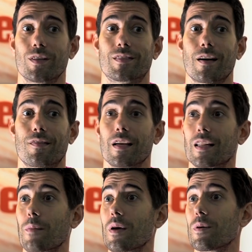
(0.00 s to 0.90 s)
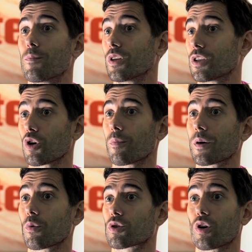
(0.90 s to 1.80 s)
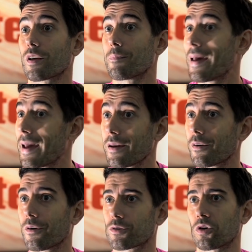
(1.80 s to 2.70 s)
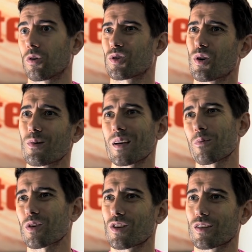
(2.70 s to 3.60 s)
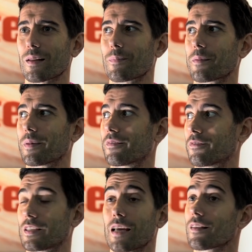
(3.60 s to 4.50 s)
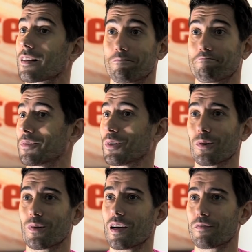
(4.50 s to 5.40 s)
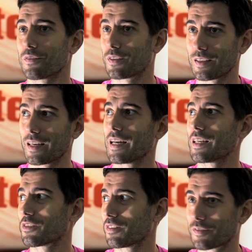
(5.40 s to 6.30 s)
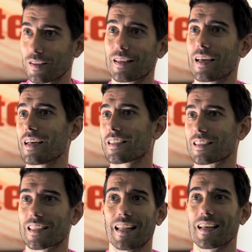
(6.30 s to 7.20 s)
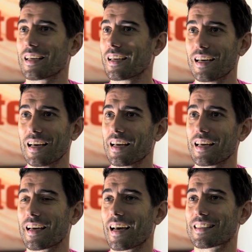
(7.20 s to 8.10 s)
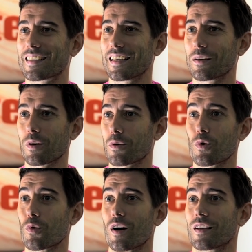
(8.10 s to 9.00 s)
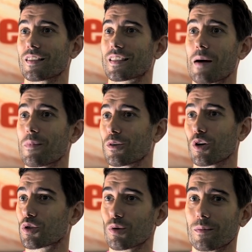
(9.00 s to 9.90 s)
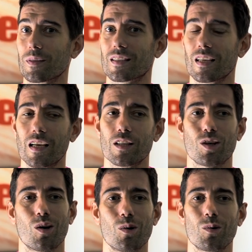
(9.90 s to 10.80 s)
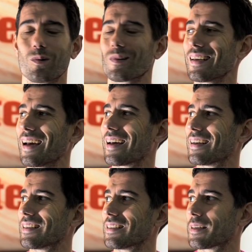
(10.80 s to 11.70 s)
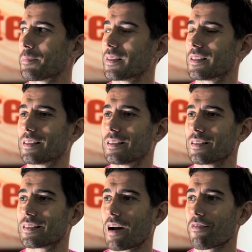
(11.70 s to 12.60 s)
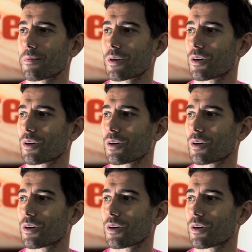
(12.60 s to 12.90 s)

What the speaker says: started thinking that maybe British Open was on in May or so. So it was not that bad, but suddenly, you know, 15 days, and suddenly it gets. We were in the summer, no tournaments. So yeah, it's a bit tough